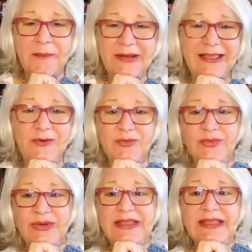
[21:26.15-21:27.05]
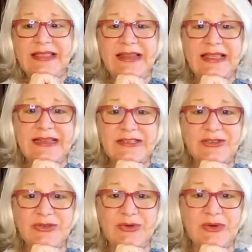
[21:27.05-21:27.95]
but I'd really like
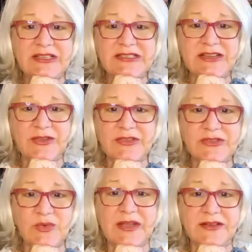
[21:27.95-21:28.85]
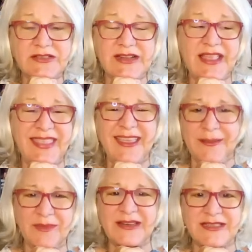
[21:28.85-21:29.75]
to uh, start the sweaters, and I think
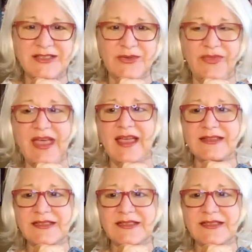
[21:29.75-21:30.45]
I'm going to do that.